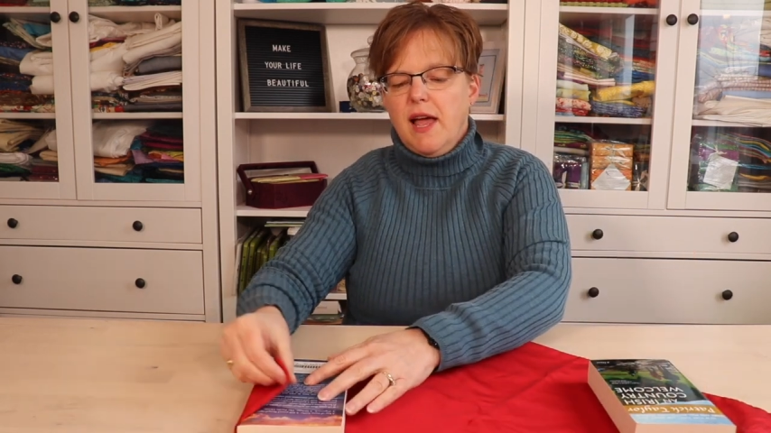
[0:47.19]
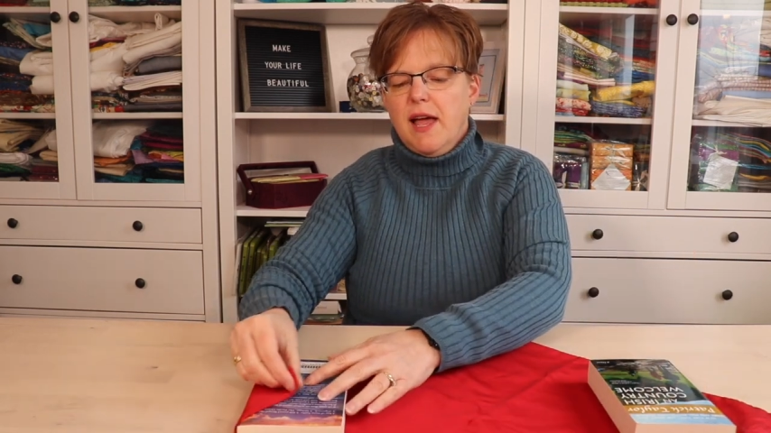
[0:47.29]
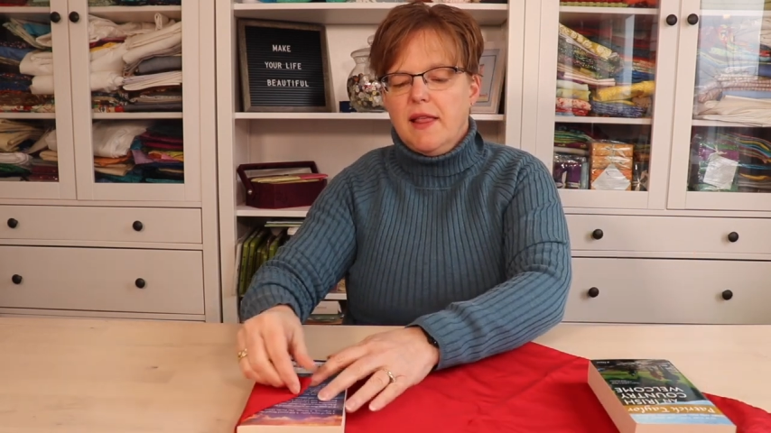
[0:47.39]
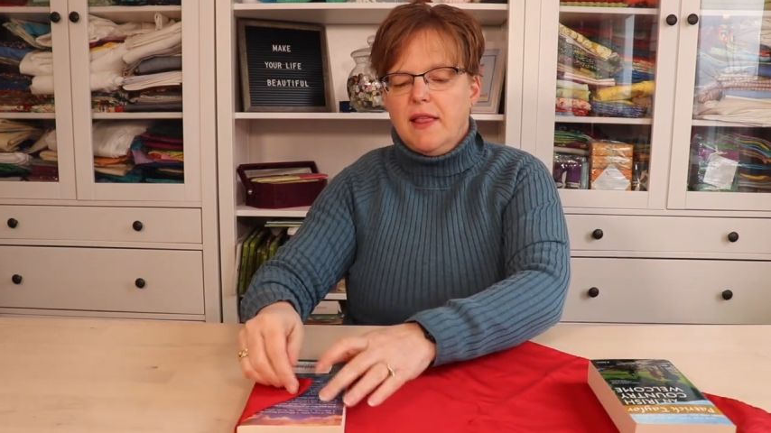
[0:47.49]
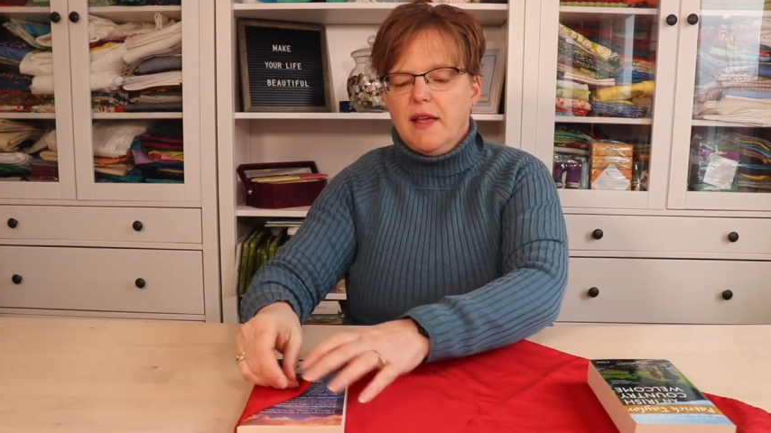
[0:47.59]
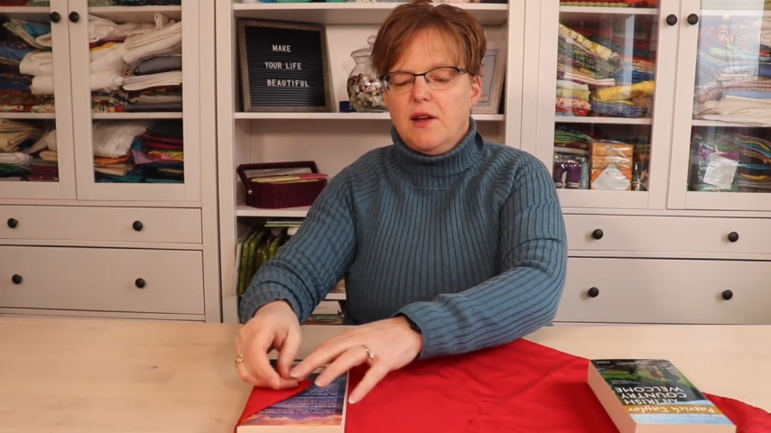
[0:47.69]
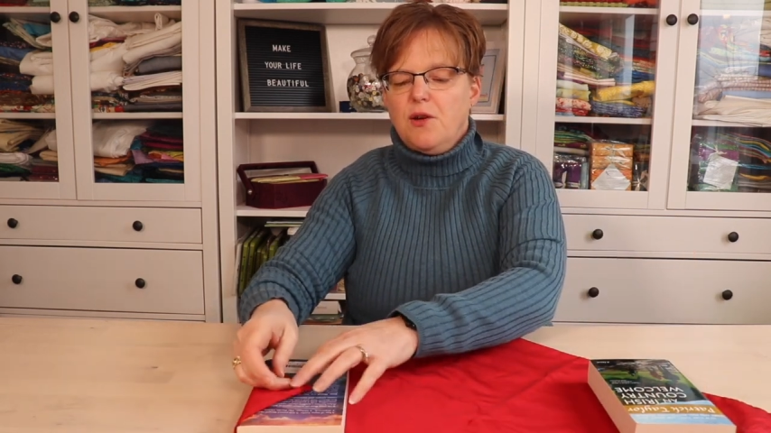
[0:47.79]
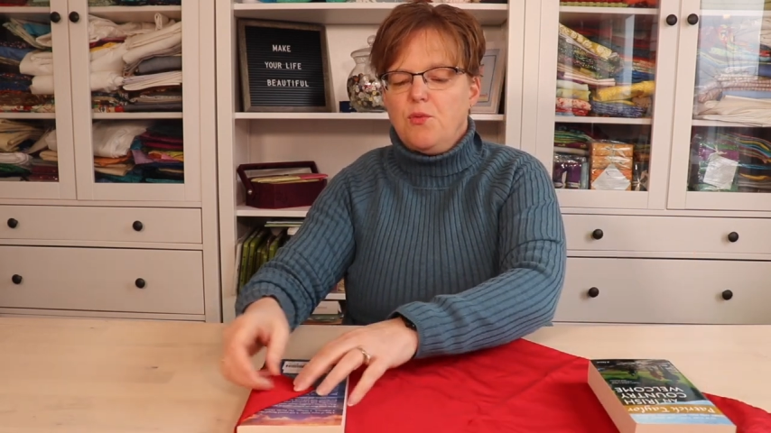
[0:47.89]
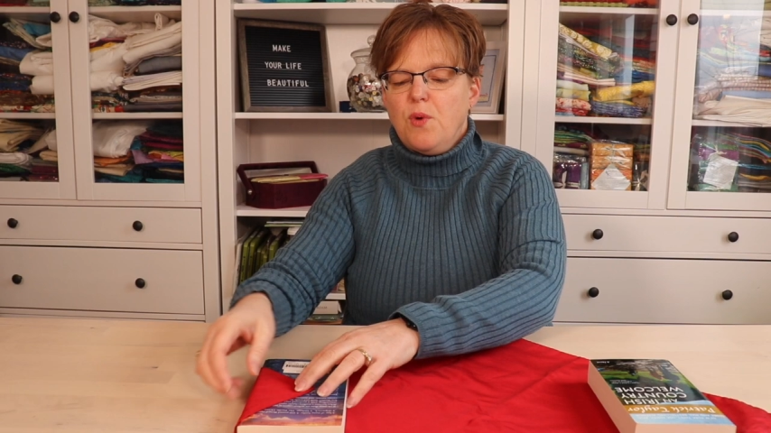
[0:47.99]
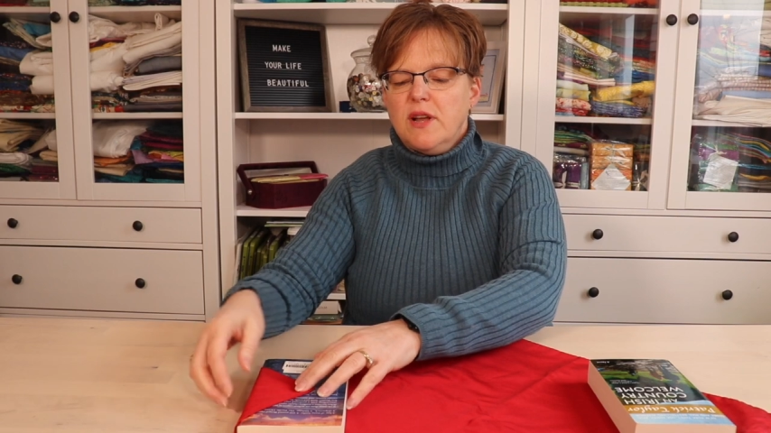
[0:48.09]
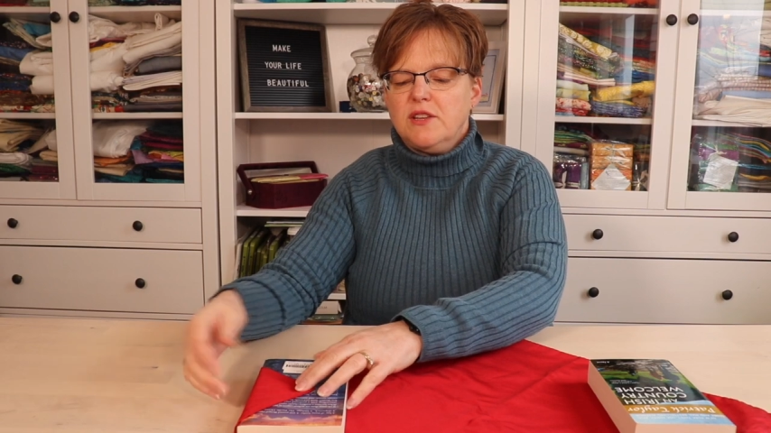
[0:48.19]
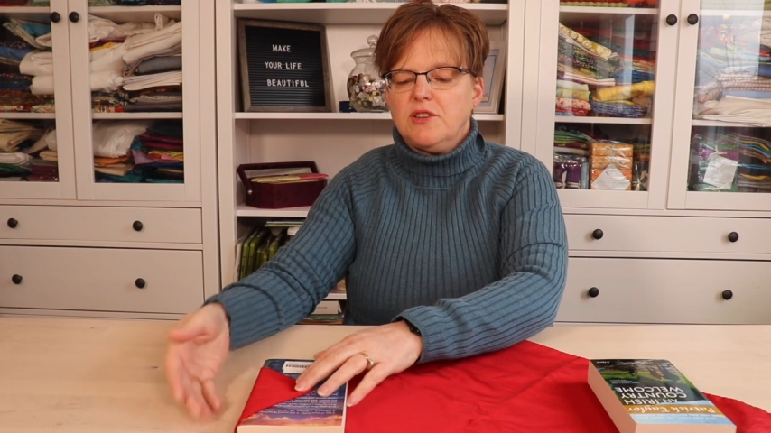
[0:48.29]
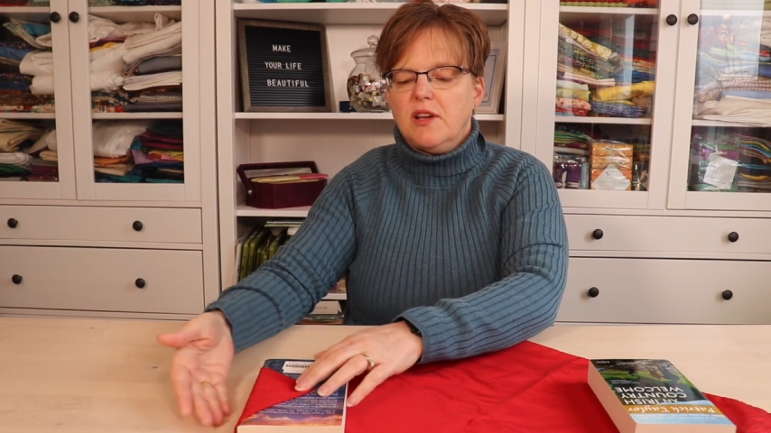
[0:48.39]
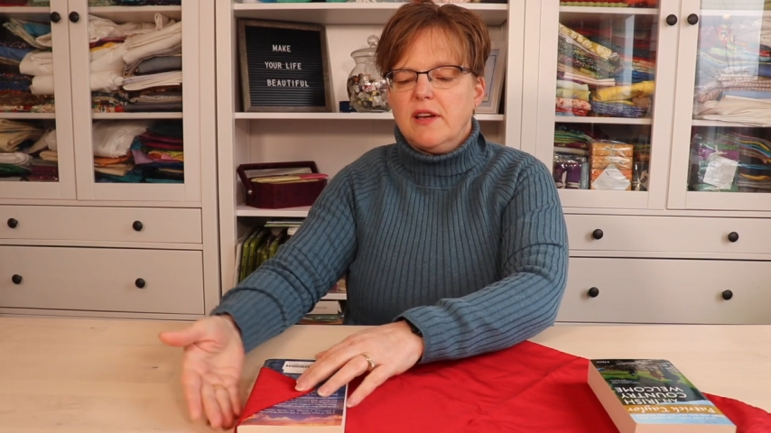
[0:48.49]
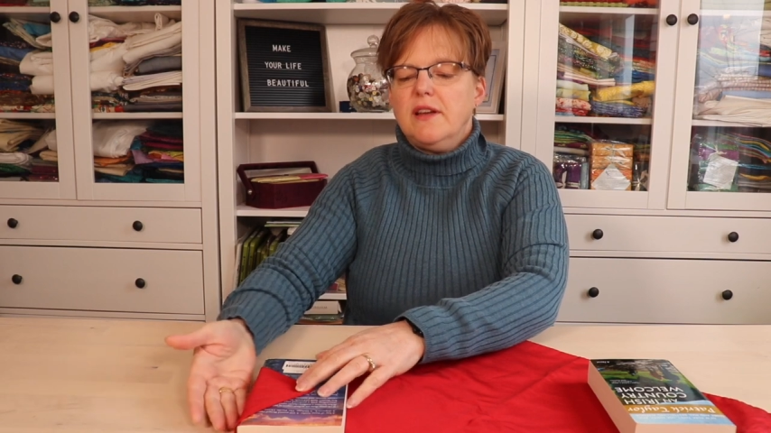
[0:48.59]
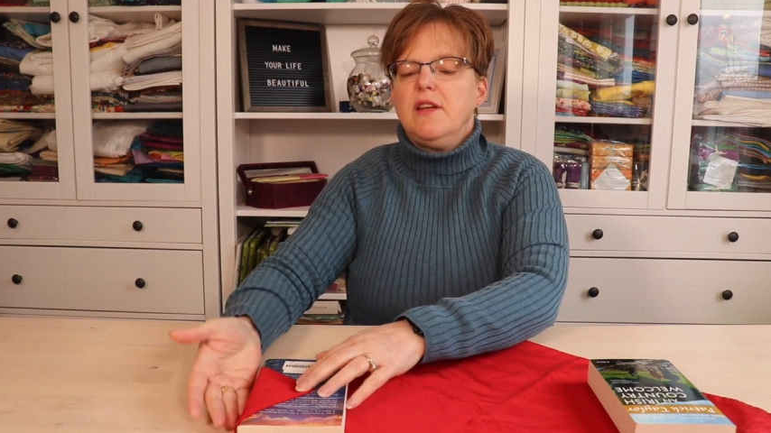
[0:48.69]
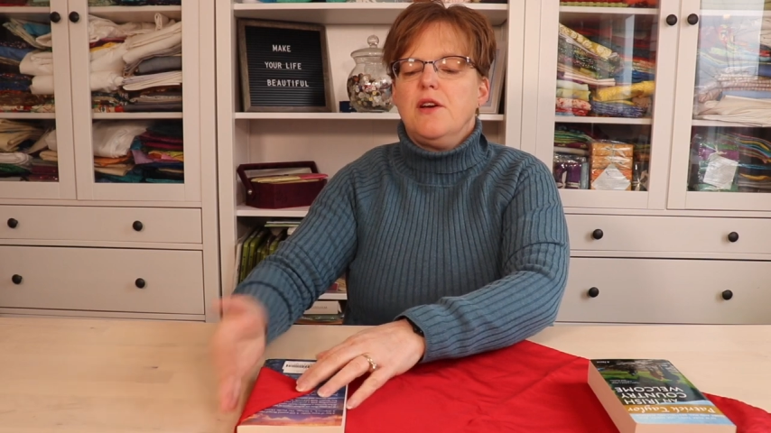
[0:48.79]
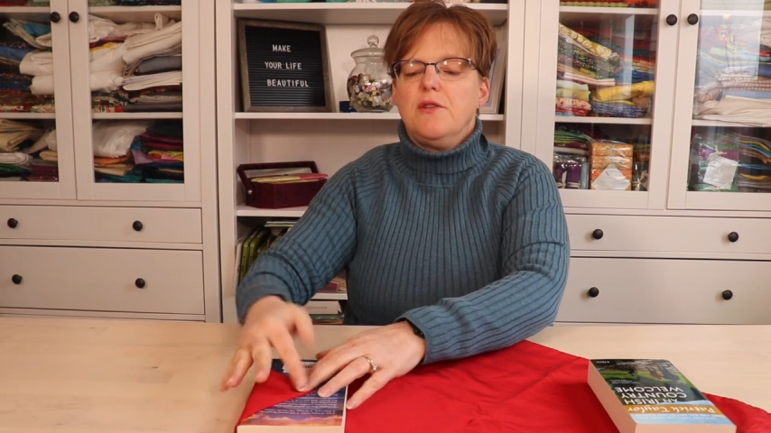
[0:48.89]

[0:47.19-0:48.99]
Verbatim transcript: And then on one side,